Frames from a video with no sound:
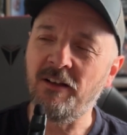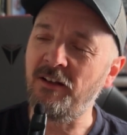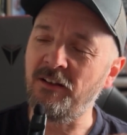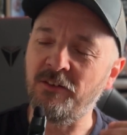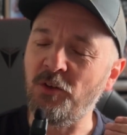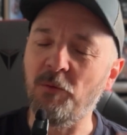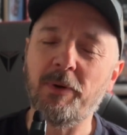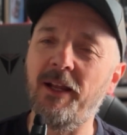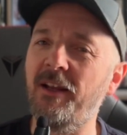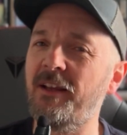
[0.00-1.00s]
not
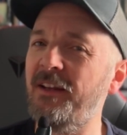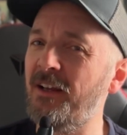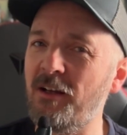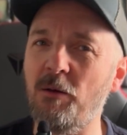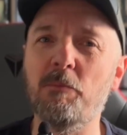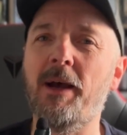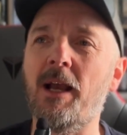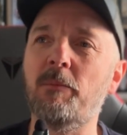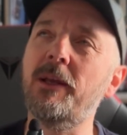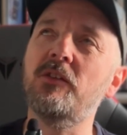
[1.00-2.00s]
panic and then come back,
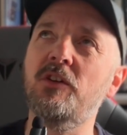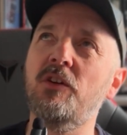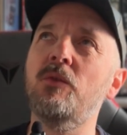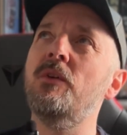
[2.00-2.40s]
because I do